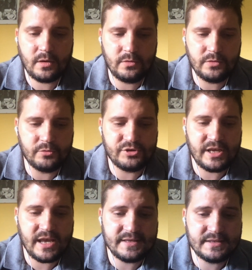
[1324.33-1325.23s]

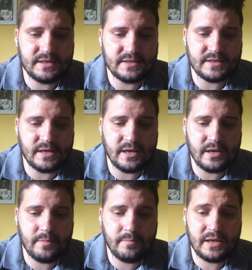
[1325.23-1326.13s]
Node.js is
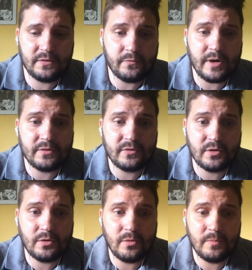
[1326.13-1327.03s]
main thread,
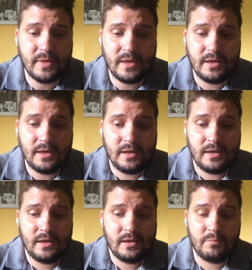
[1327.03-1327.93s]
so
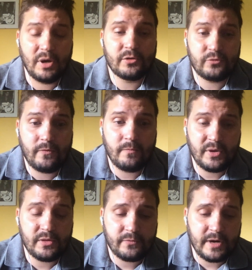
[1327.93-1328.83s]

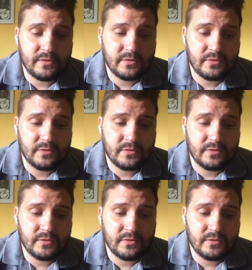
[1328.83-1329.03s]
monothread.